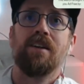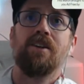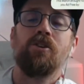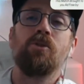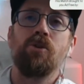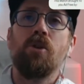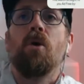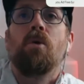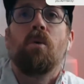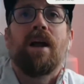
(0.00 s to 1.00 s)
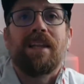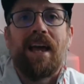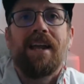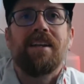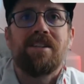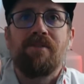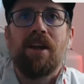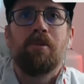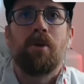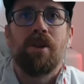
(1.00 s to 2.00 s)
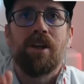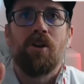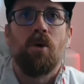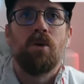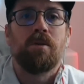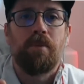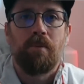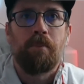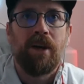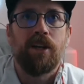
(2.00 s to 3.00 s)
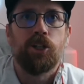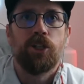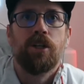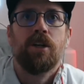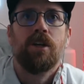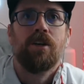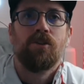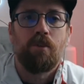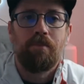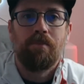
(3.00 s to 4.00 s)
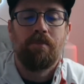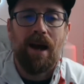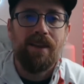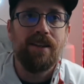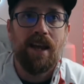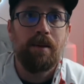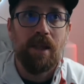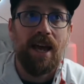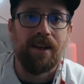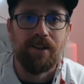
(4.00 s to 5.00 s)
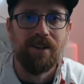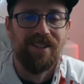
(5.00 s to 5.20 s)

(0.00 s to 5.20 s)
You know what land is available that could hold a pitch. So buy the damn land.